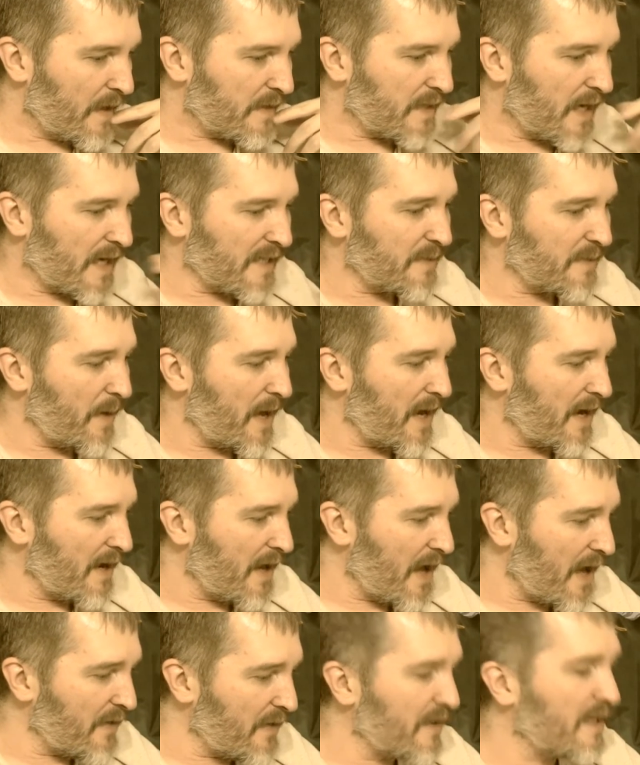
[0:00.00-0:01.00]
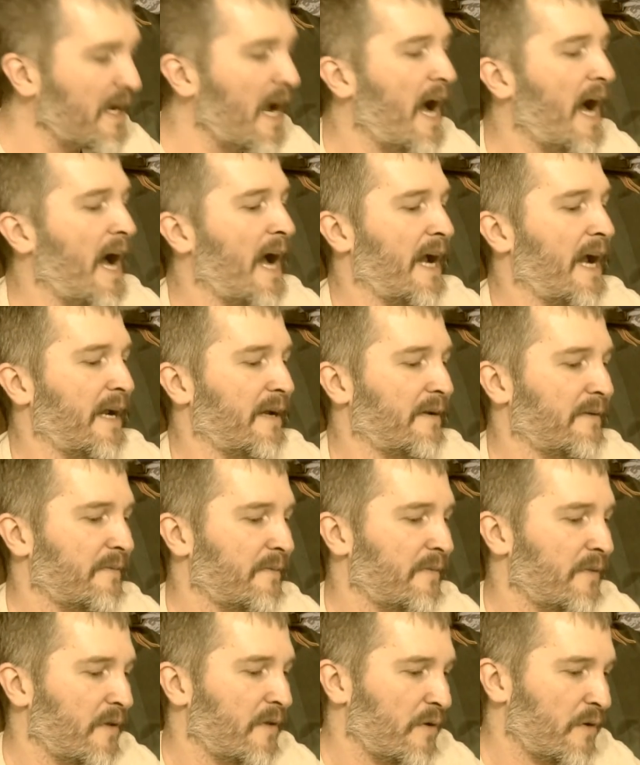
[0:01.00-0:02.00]
Talked about another guy,
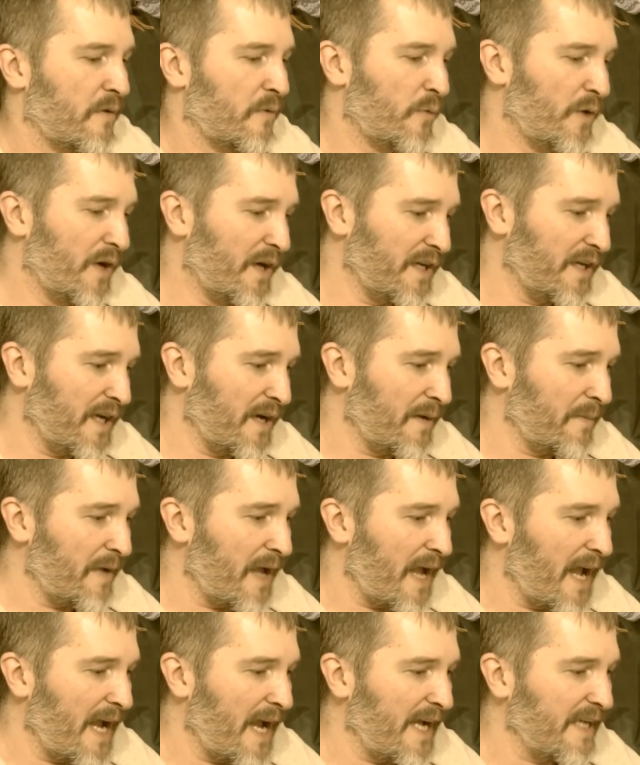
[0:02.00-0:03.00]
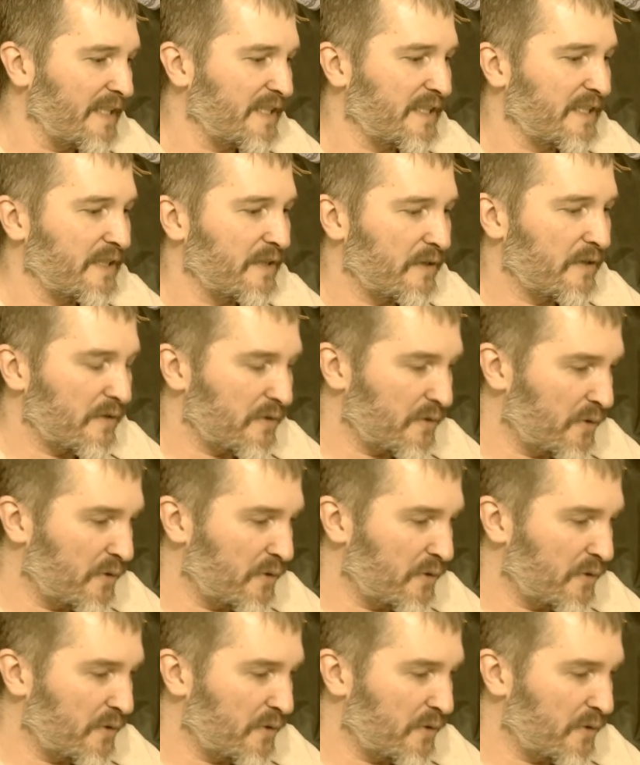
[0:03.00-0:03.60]
William H.